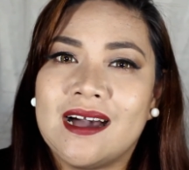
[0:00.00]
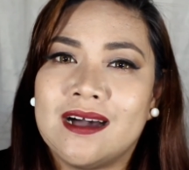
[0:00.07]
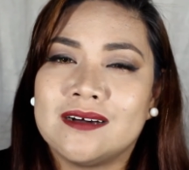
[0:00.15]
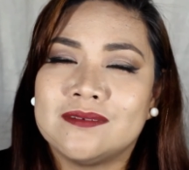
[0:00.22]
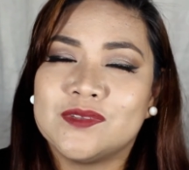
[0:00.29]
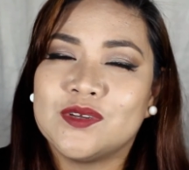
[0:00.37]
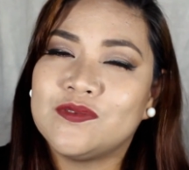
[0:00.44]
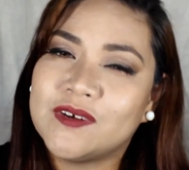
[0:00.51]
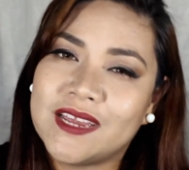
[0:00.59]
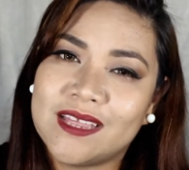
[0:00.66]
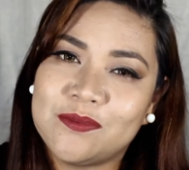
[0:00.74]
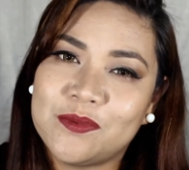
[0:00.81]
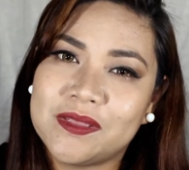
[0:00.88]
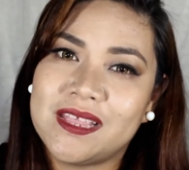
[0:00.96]
Don't
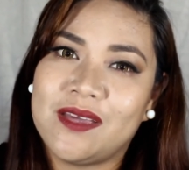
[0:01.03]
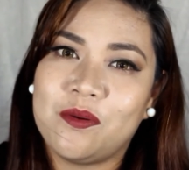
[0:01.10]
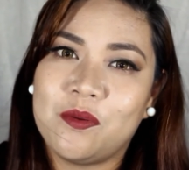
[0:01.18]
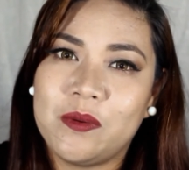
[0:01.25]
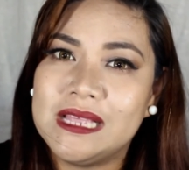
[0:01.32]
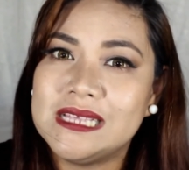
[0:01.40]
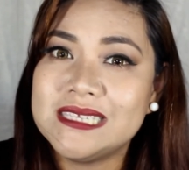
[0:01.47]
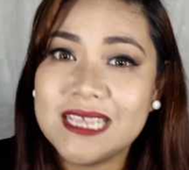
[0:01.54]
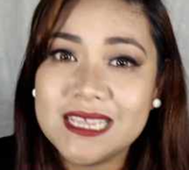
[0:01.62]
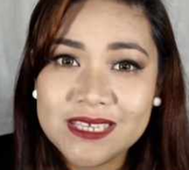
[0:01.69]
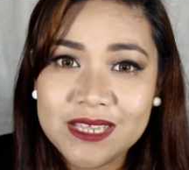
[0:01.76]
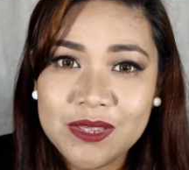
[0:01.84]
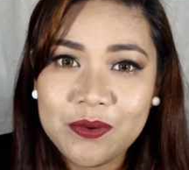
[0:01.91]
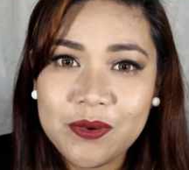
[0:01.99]
forget what I always say
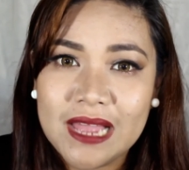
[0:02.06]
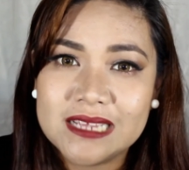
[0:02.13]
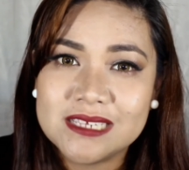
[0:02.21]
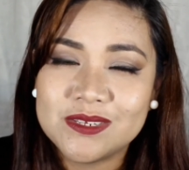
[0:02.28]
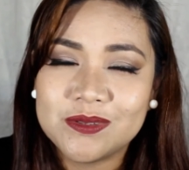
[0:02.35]
to you guys,